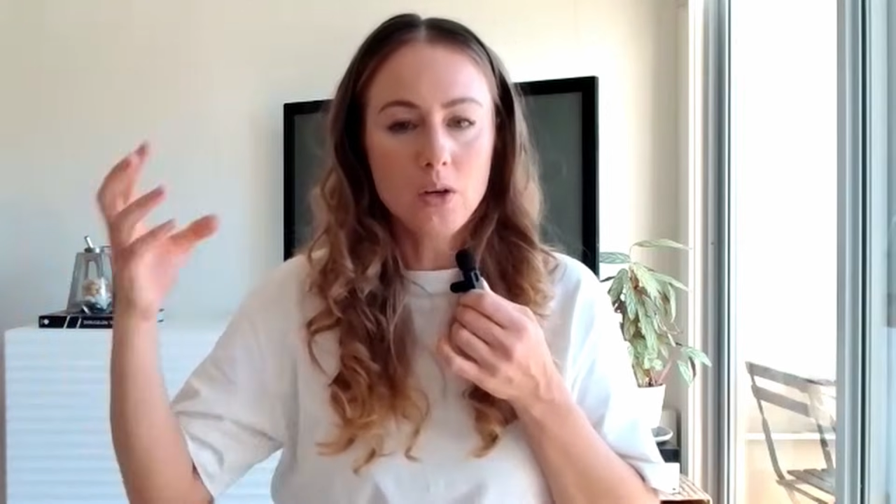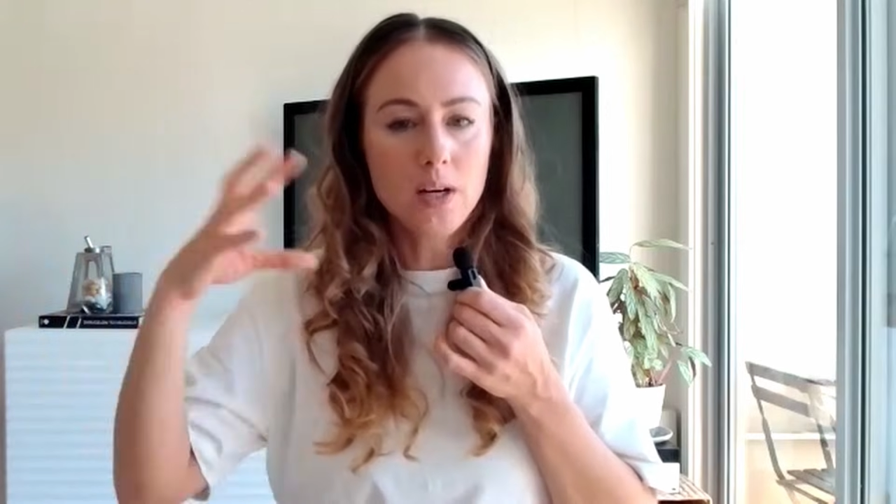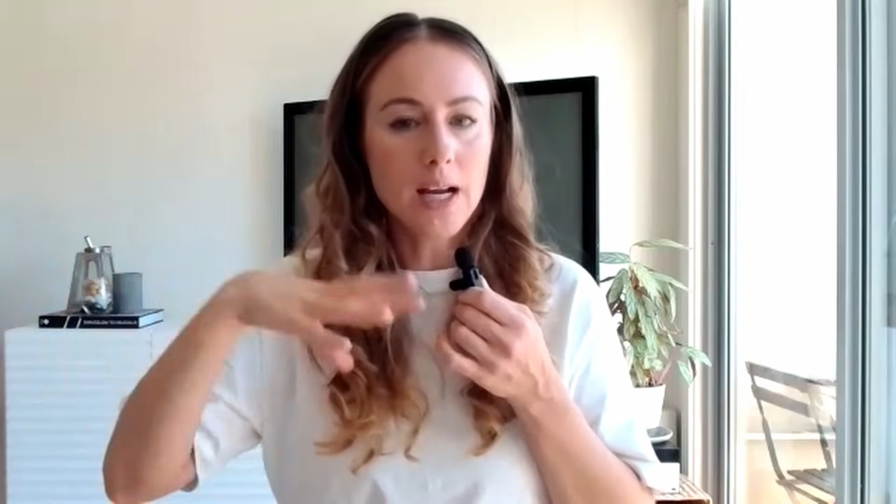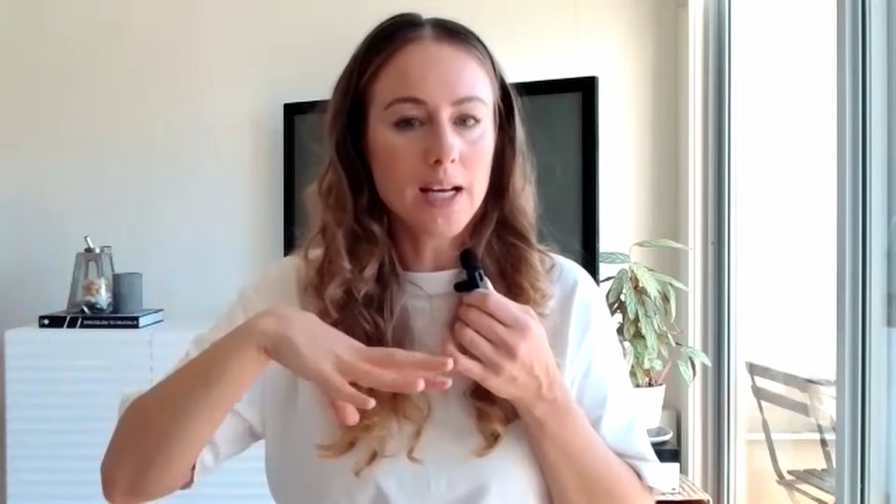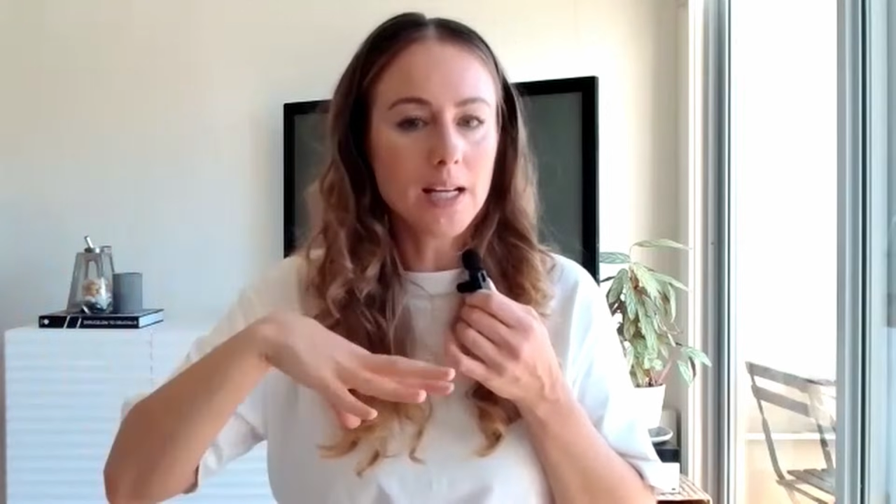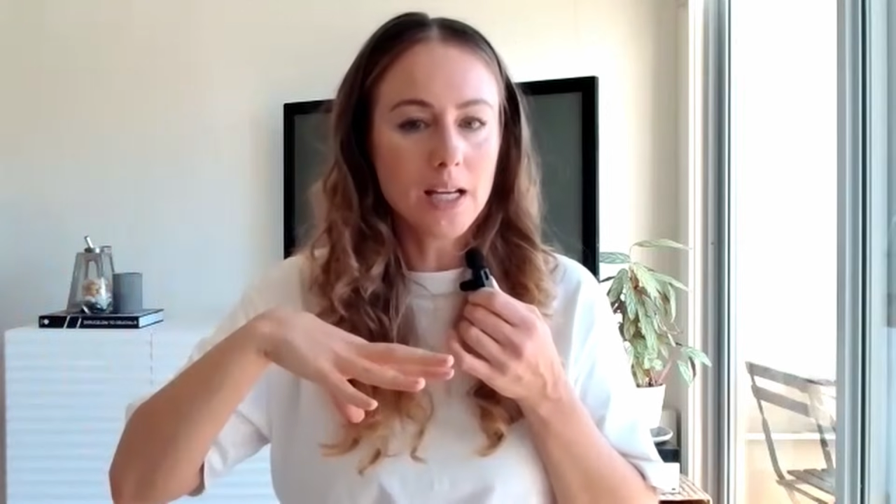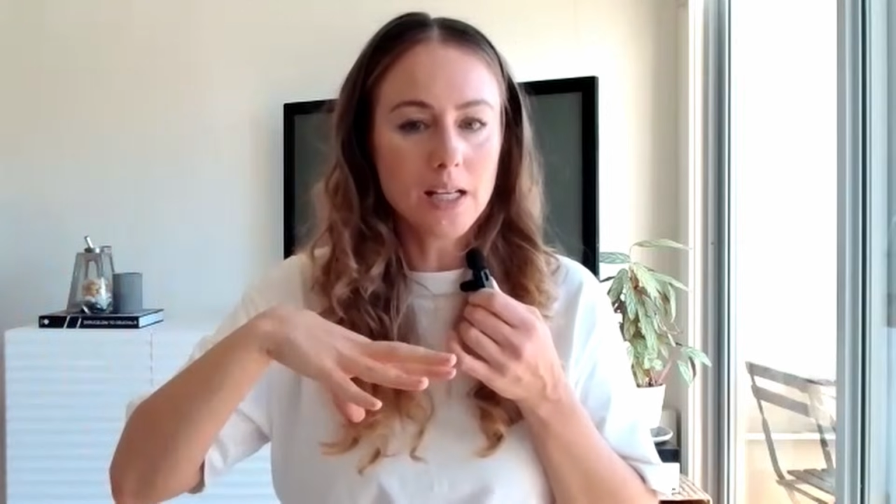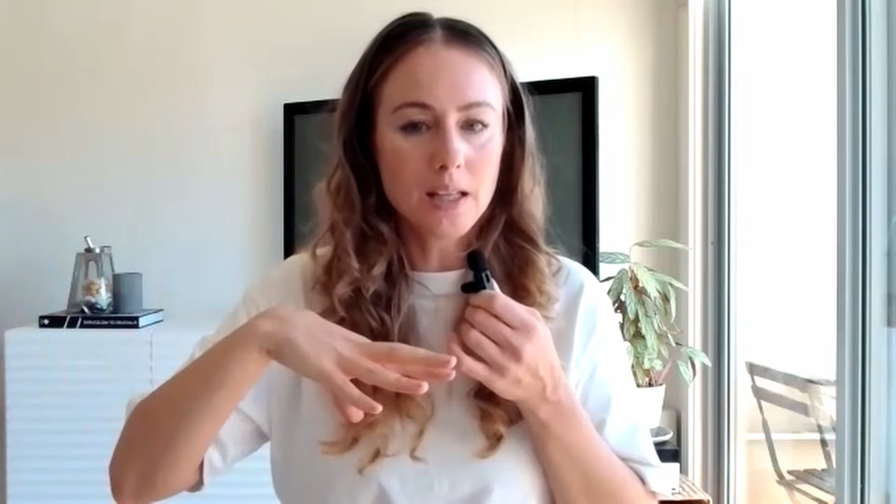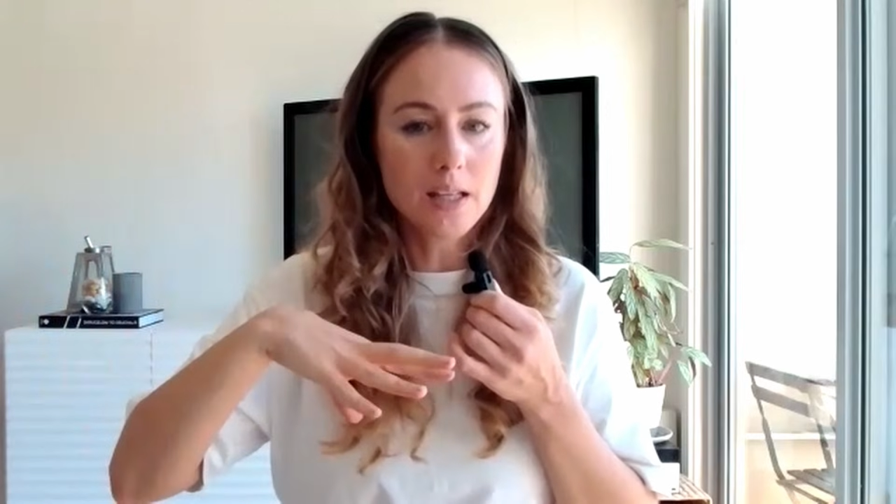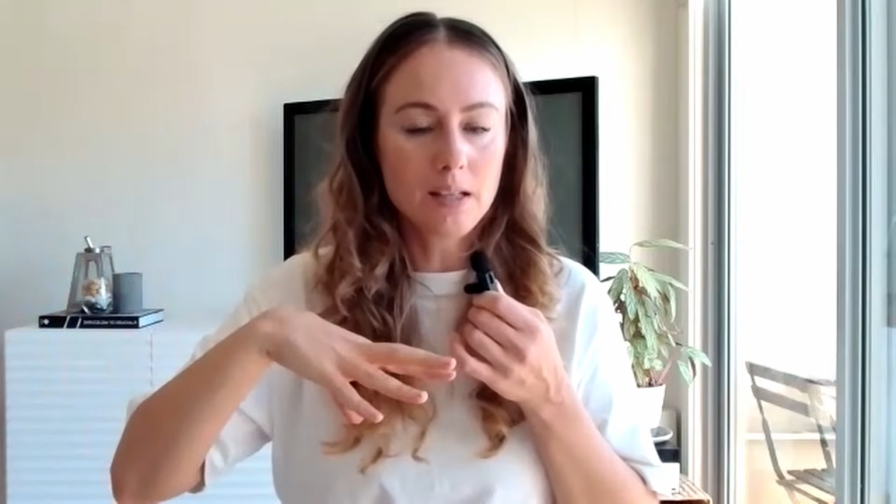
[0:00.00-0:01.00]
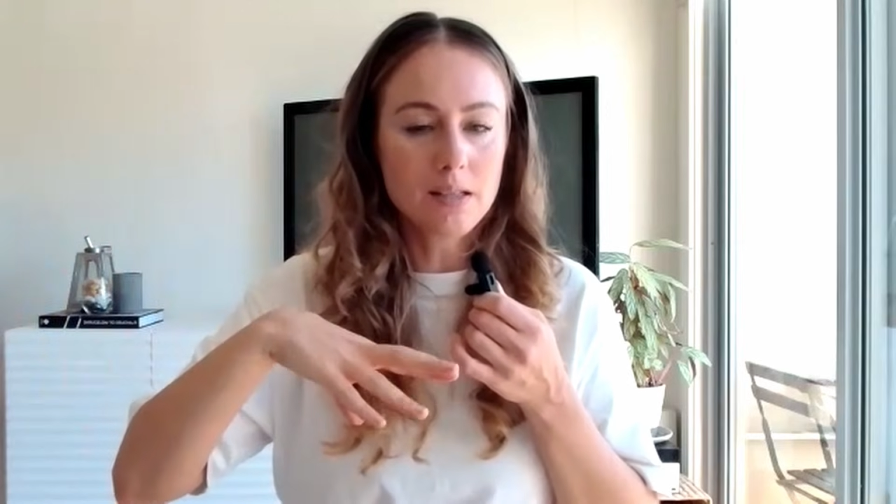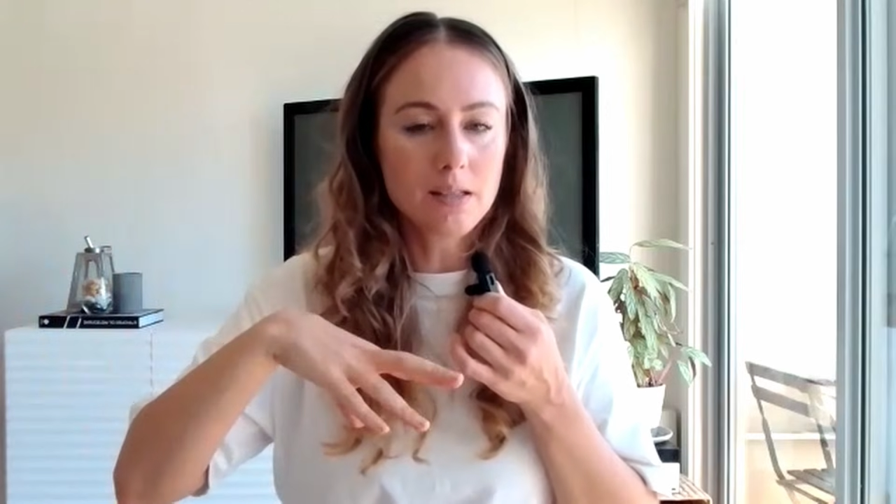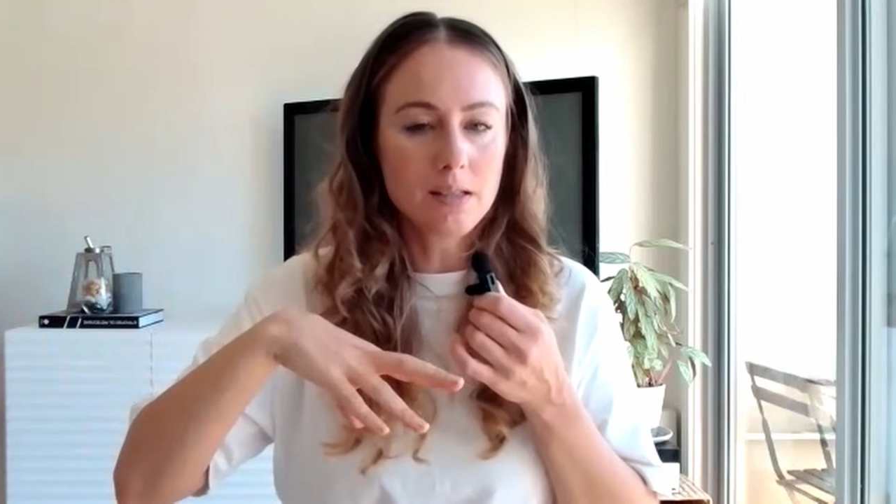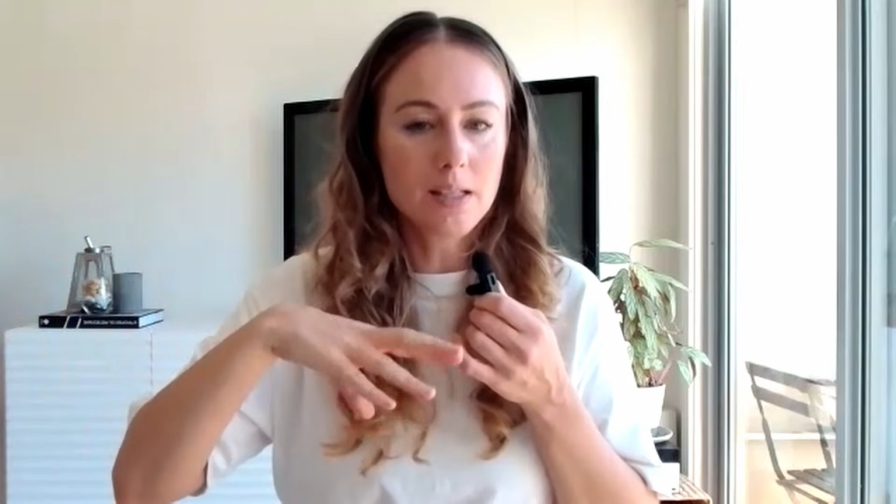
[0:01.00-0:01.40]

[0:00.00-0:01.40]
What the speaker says: creating anything. It's